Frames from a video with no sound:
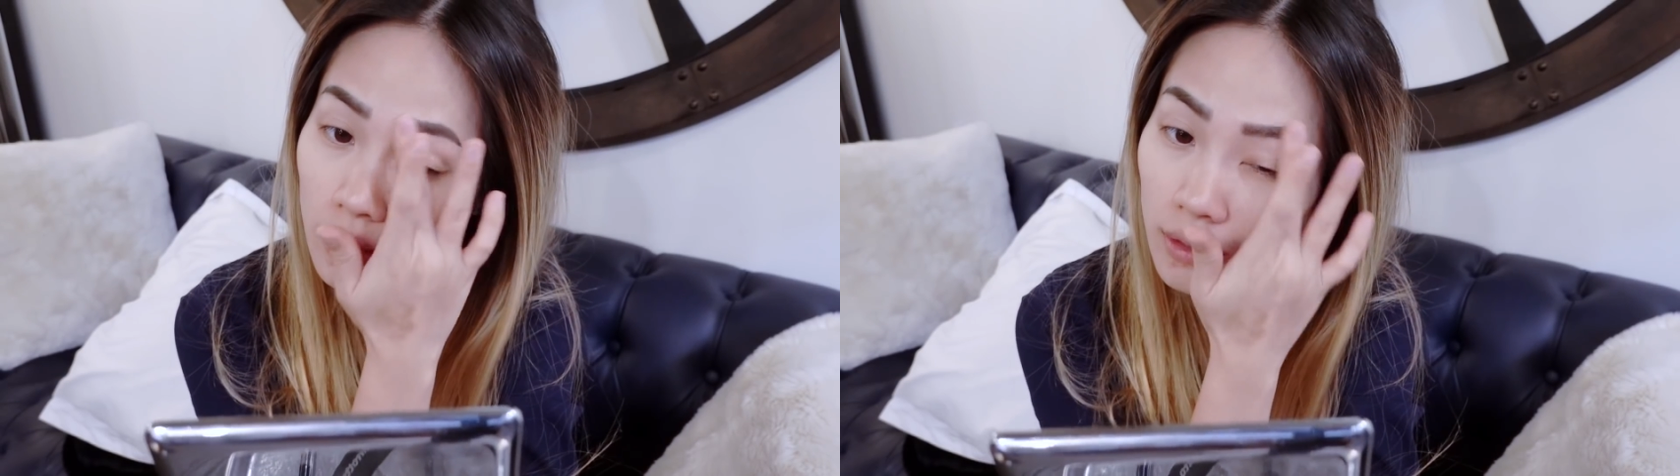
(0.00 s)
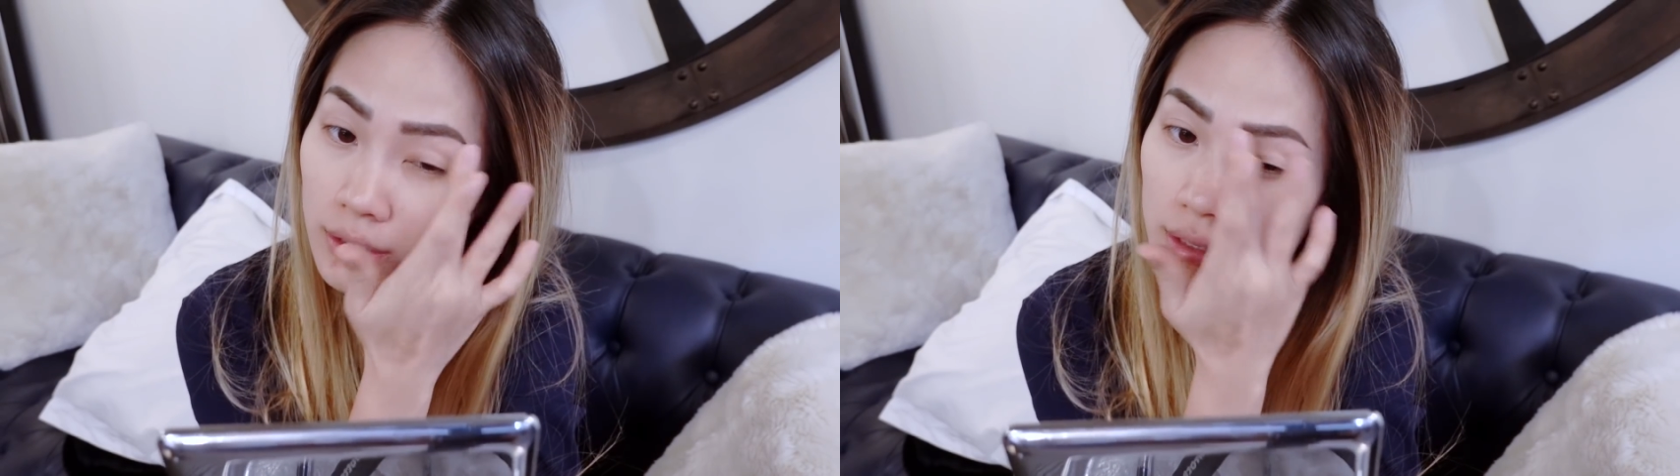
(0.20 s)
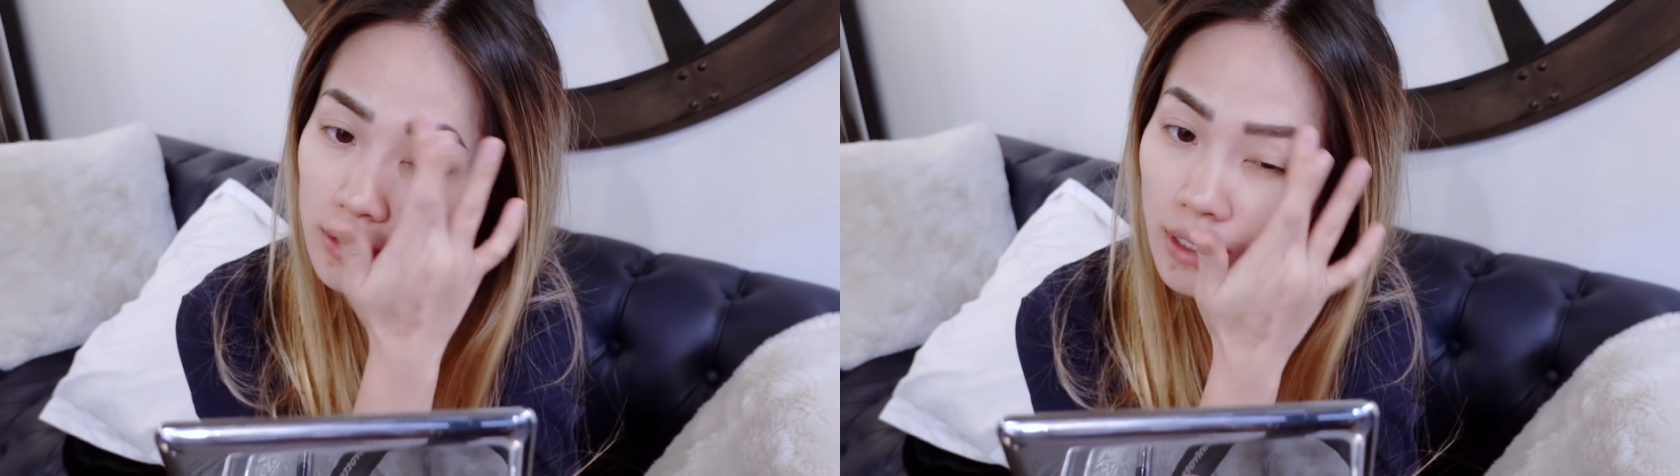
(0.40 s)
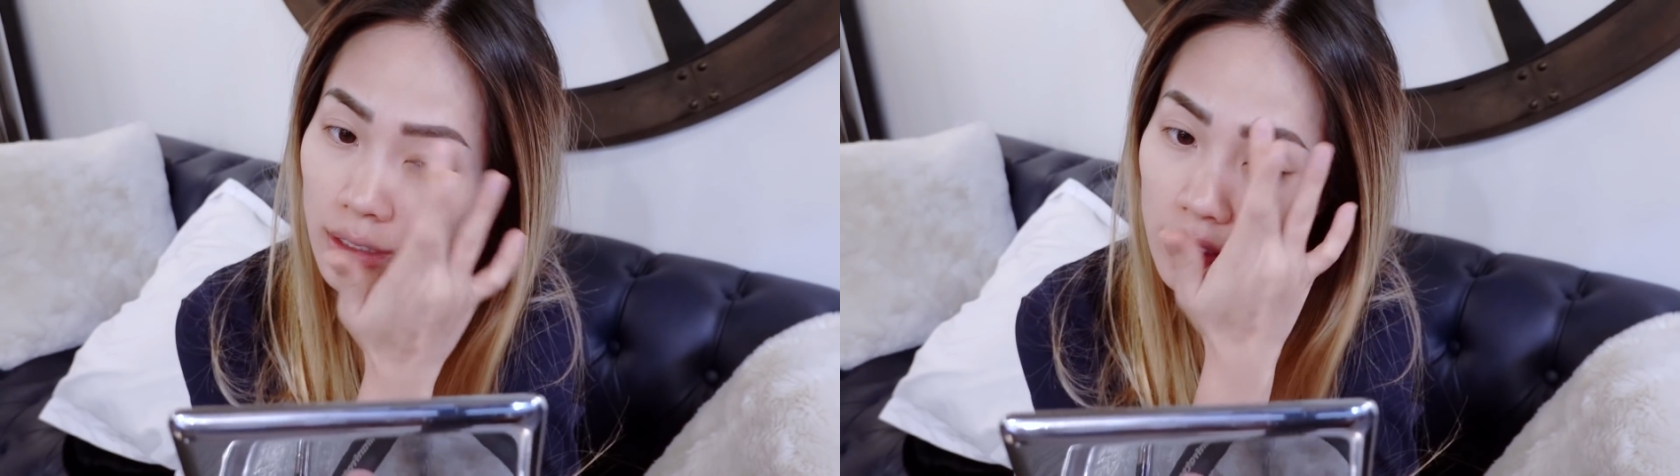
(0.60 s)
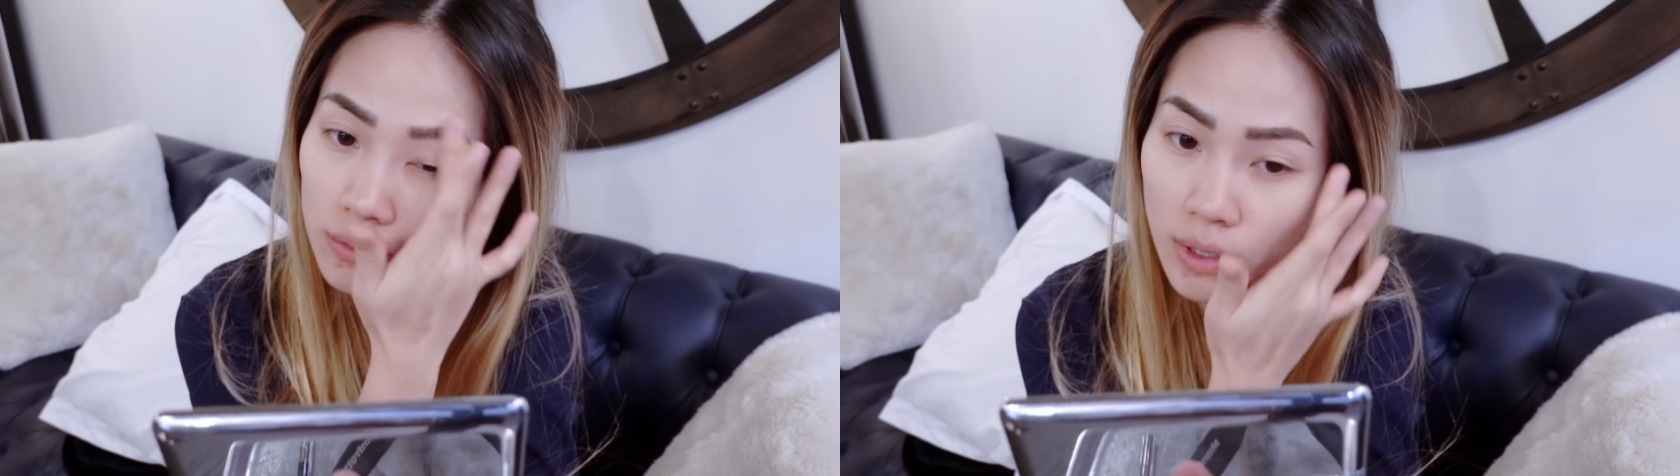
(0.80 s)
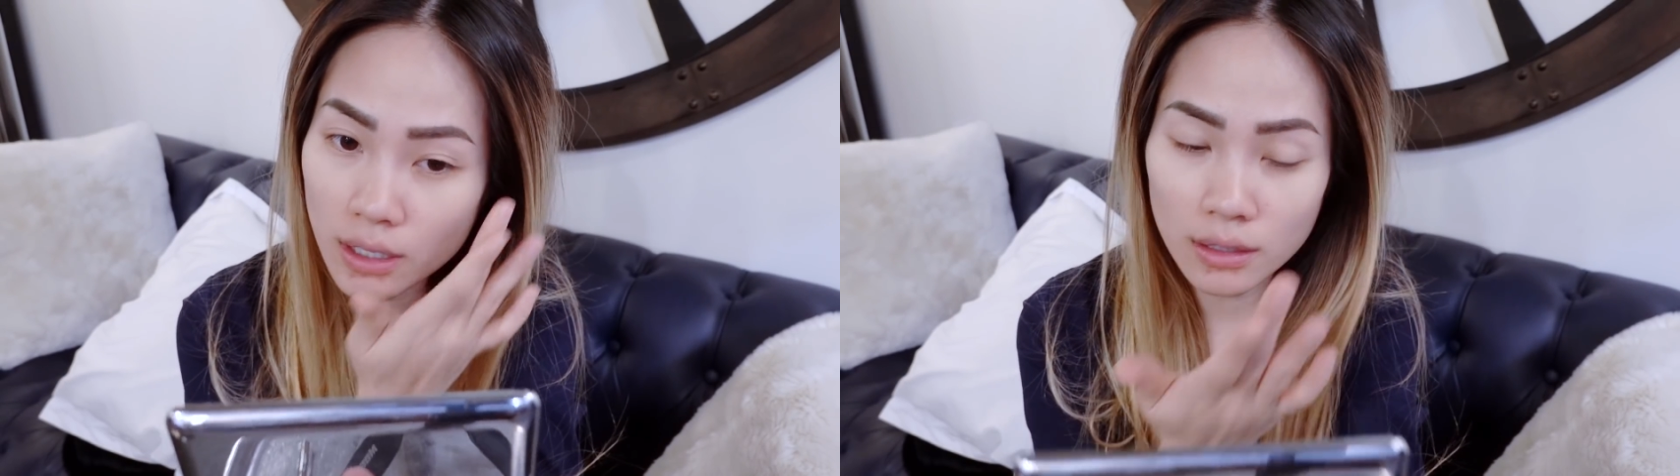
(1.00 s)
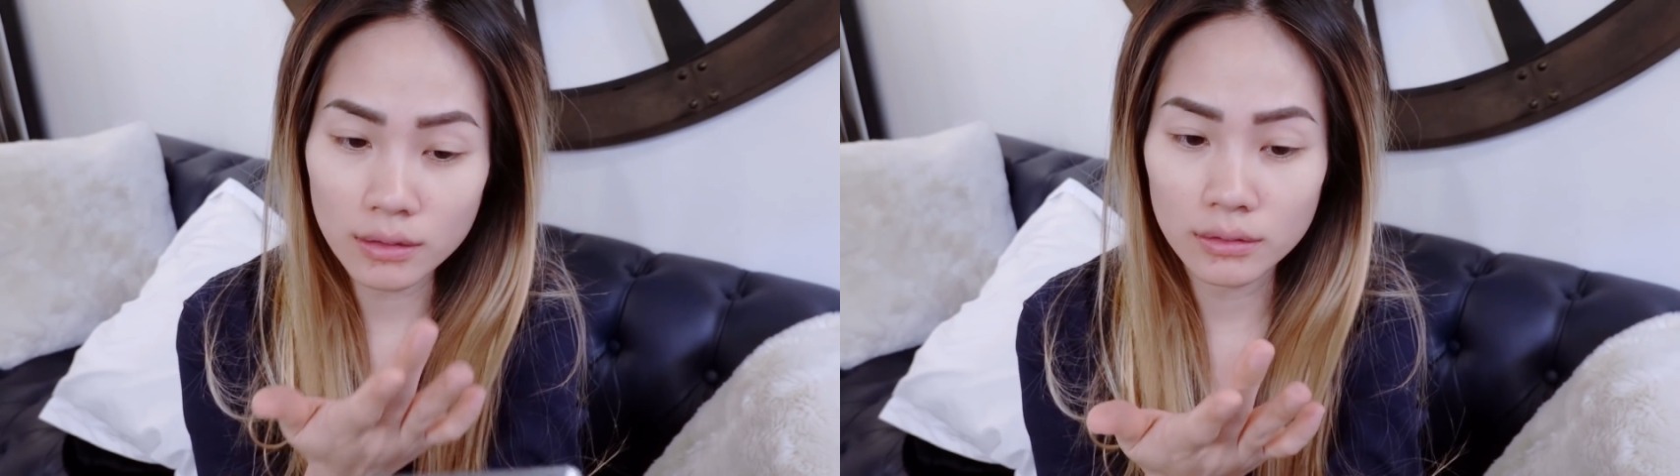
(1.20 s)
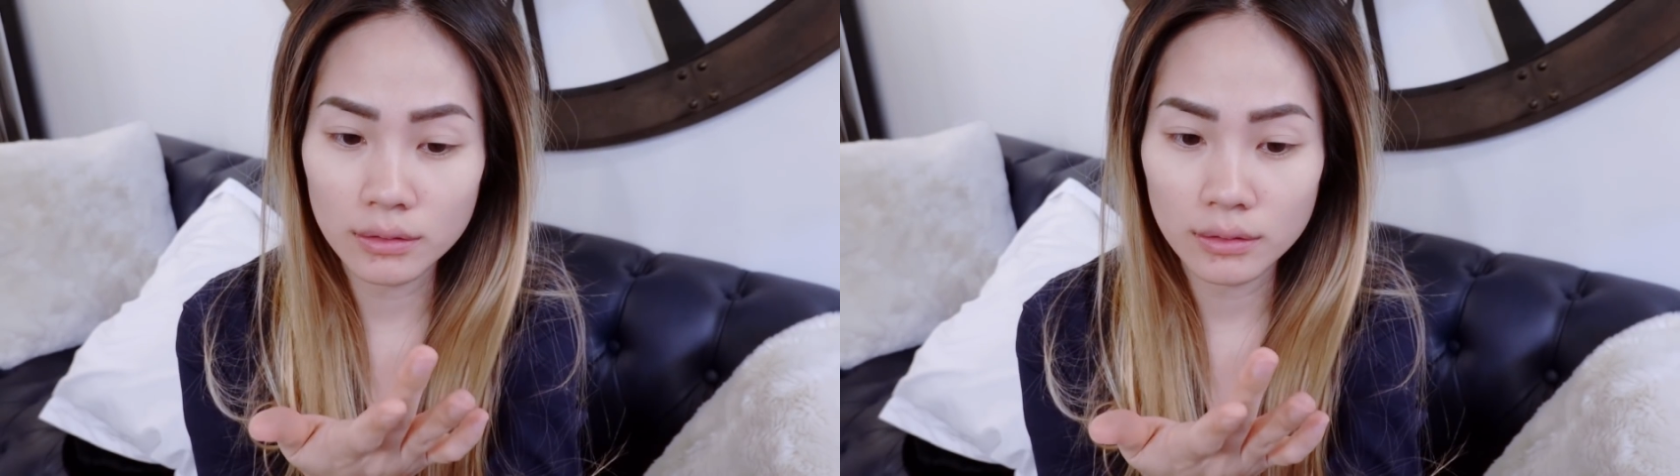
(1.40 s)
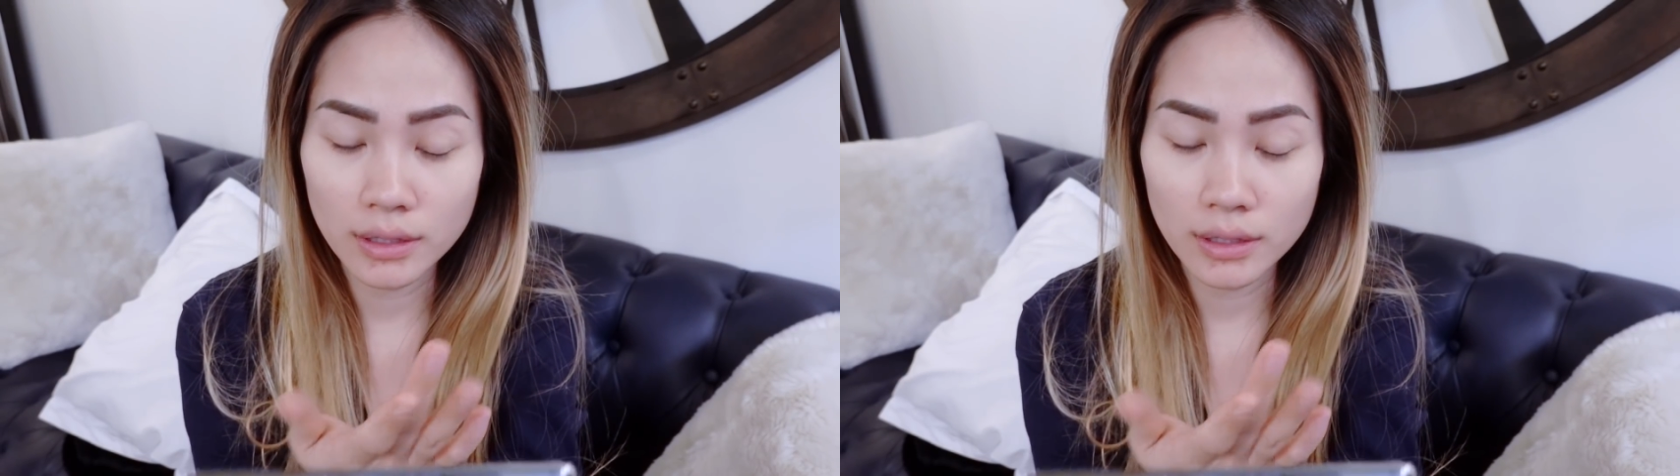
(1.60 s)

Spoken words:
on this side as well,